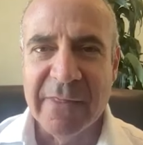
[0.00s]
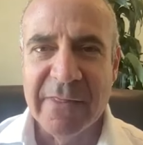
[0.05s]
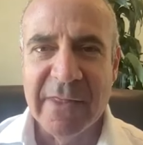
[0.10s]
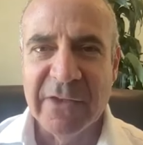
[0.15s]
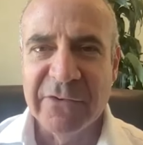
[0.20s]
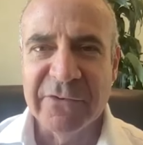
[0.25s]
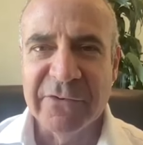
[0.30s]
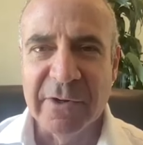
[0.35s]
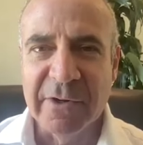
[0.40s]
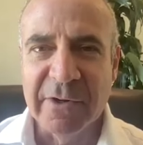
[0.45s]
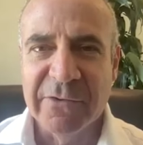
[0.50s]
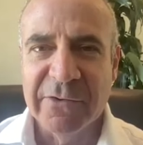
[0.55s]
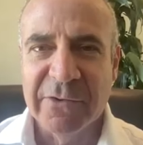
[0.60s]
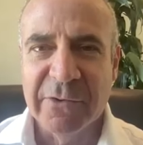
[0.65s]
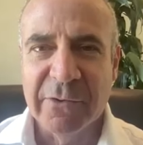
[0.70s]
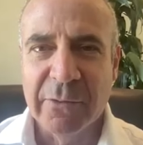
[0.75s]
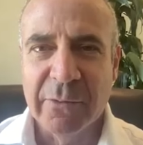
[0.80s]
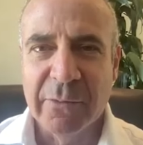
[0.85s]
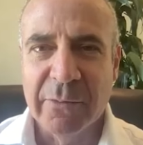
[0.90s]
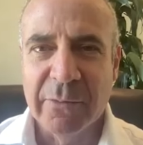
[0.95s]
then they started
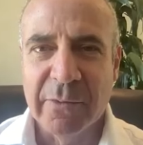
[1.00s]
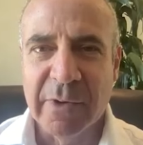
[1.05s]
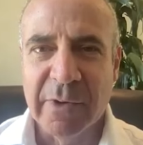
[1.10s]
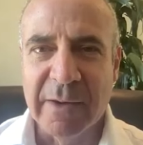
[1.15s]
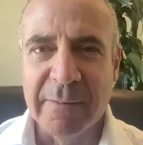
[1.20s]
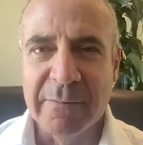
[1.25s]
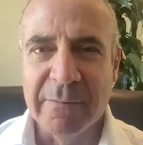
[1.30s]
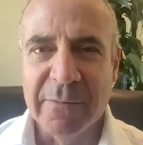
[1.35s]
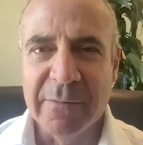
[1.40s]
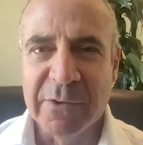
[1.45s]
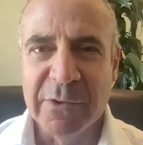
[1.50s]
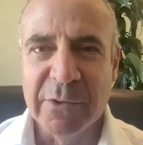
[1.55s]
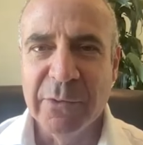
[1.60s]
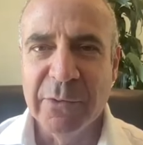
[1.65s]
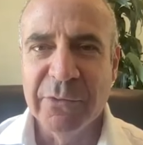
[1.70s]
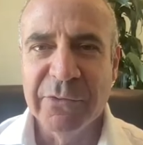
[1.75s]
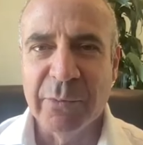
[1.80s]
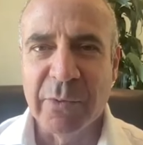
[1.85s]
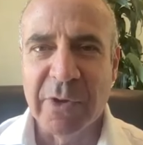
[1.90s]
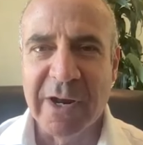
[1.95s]
to
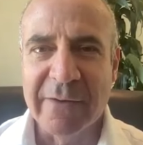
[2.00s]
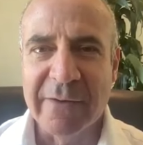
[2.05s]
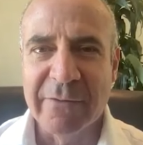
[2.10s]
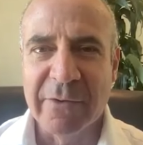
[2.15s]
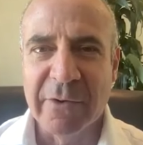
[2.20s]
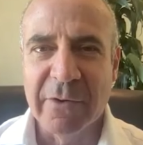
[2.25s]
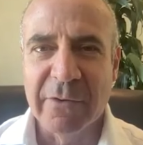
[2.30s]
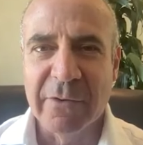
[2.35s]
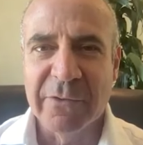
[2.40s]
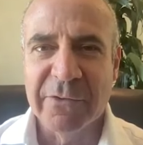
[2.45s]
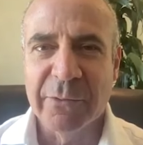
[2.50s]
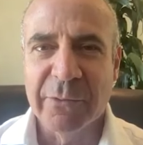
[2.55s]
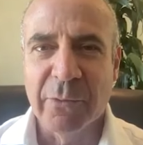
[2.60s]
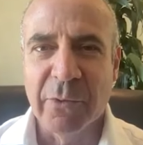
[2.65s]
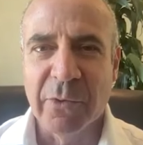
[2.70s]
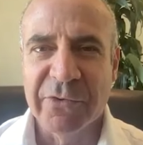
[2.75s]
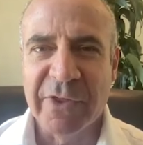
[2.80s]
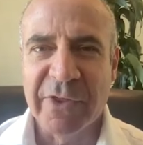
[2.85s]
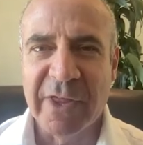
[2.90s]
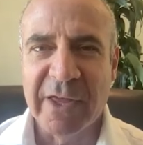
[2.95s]
use whatever
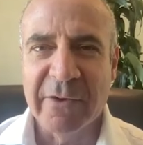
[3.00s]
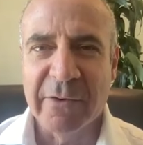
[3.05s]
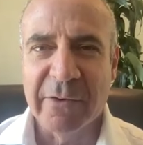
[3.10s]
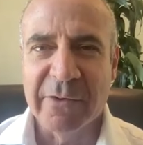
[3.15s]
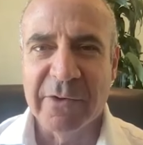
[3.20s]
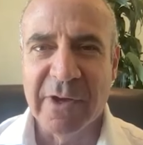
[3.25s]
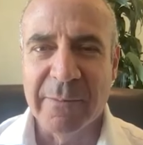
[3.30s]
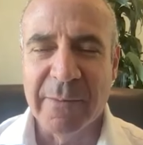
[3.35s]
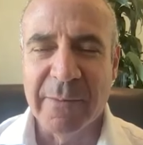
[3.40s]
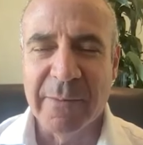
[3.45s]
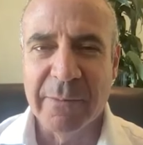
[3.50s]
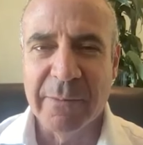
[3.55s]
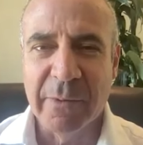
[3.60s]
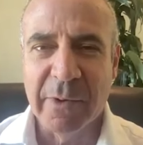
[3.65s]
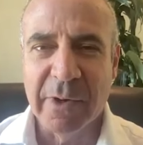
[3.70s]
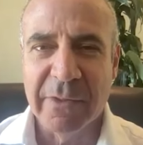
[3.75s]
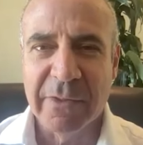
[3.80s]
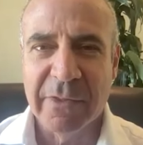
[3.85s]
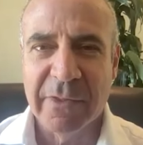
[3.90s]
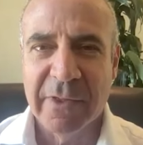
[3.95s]
tools they could come up
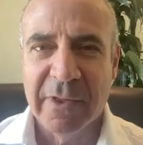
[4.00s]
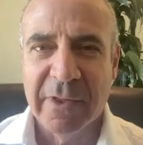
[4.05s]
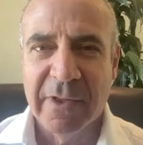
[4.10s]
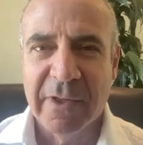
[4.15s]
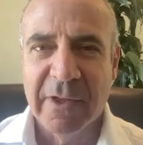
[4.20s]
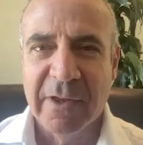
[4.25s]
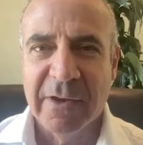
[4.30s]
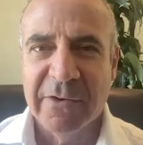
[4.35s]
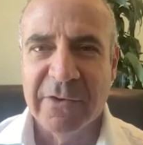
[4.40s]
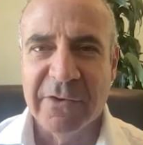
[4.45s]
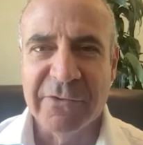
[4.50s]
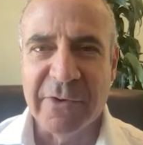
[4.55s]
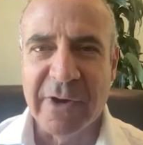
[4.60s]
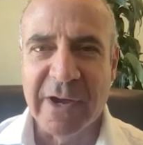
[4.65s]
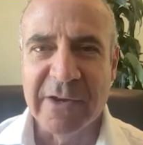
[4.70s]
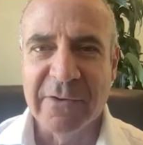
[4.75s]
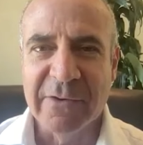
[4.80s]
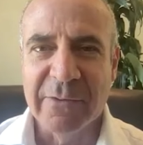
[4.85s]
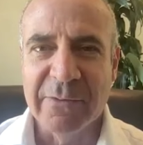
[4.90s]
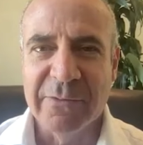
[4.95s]
with to
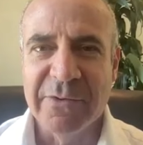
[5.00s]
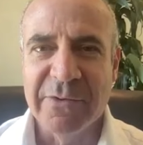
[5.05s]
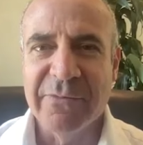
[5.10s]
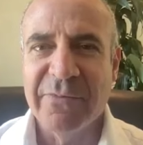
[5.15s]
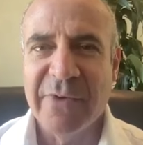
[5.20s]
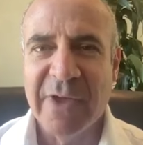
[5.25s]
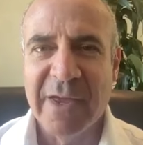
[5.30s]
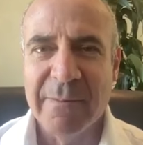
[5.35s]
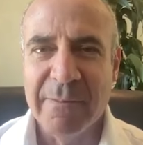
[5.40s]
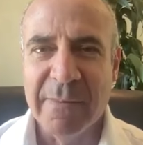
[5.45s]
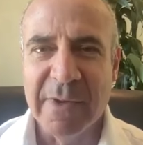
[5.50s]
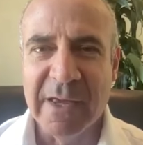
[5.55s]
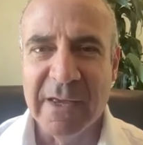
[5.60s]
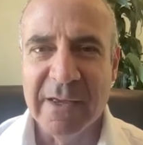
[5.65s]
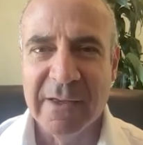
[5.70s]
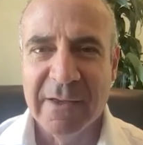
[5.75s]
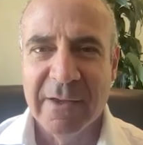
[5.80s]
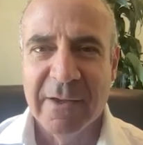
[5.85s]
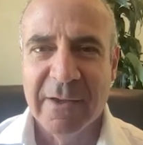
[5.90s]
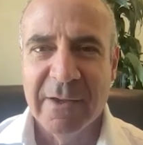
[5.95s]
try to defame
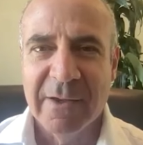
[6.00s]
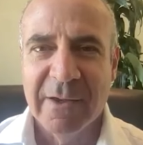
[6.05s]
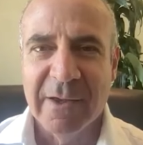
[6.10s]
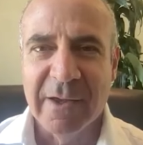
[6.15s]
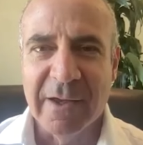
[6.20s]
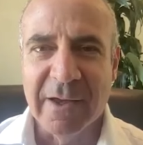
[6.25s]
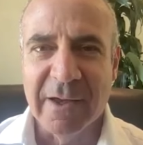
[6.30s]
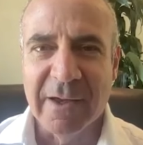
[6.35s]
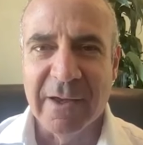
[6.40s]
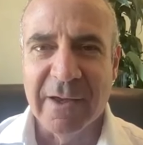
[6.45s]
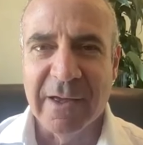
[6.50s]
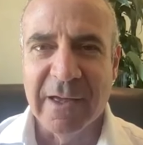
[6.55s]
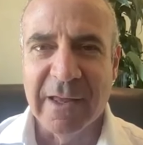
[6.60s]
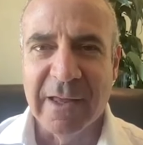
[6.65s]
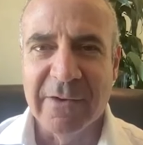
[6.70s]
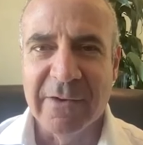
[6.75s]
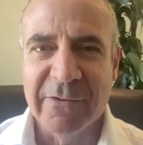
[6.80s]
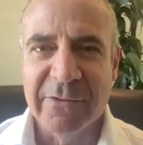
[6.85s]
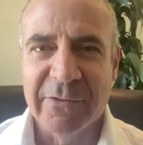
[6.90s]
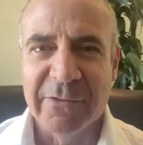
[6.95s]
me
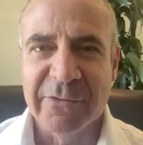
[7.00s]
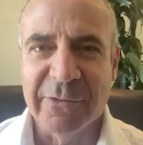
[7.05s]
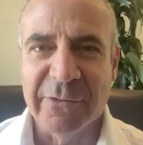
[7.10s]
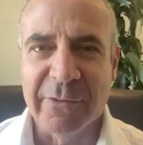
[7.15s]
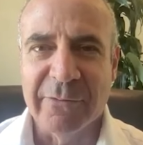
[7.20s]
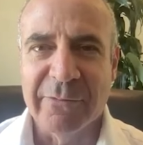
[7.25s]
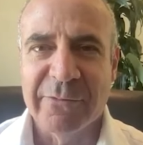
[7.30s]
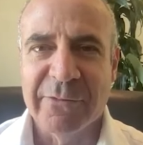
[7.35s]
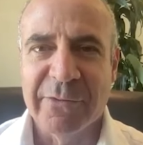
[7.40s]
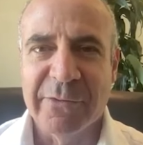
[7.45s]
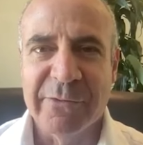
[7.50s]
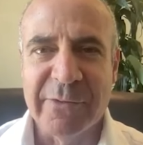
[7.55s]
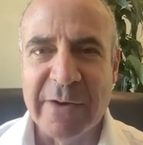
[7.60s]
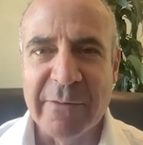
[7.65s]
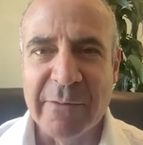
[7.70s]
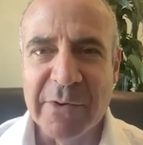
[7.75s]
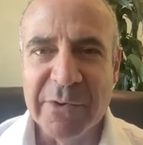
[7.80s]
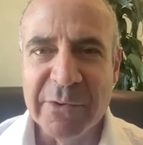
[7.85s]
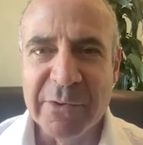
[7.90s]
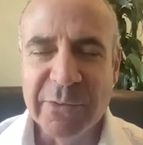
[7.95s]
And sort of to try
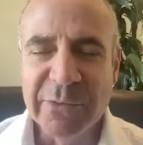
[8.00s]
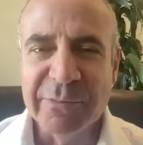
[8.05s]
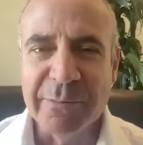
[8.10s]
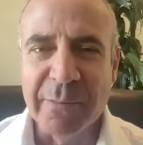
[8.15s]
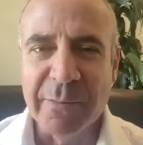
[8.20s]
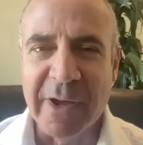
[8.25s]
to reduce